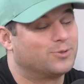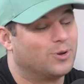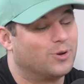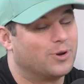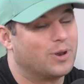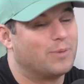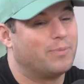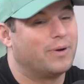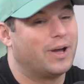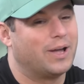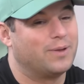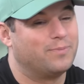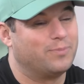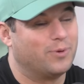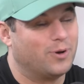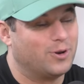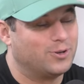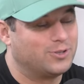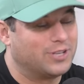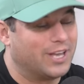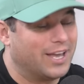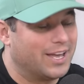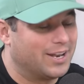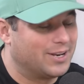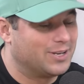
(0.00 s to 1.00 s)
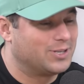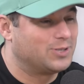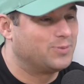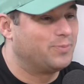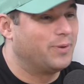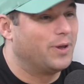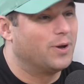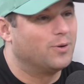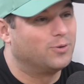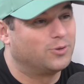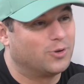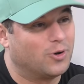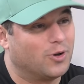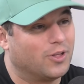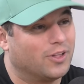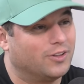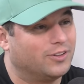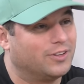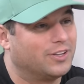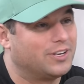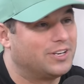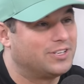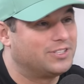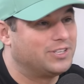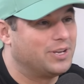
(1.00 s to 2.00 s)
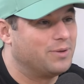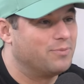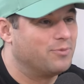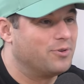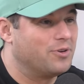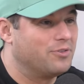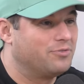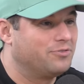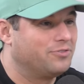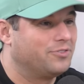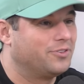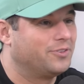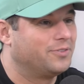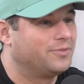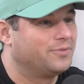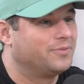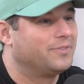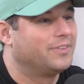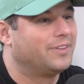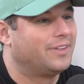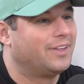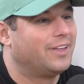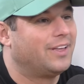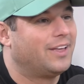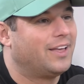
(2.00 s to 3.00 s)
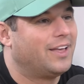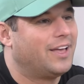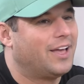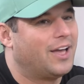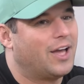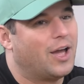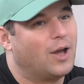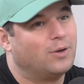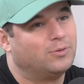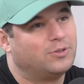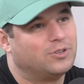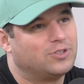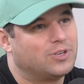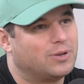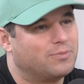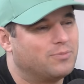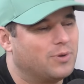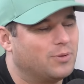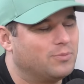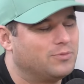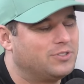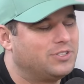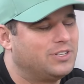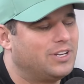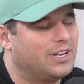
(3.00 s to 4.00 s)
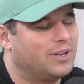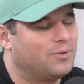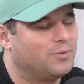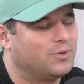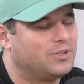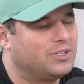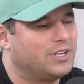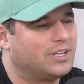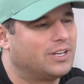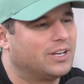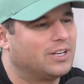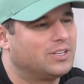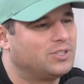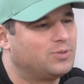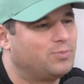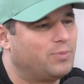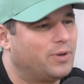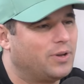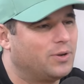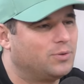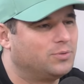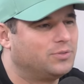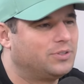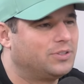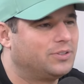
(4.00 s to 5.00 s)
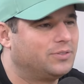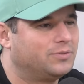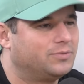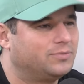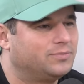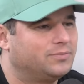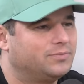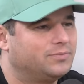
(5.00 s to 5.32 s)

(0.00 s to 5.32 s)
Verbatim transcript: it was all the bad boys get expelled yeah. all under the same roof. Yeah, yeah, basically. How did your mum see it when you get expelled?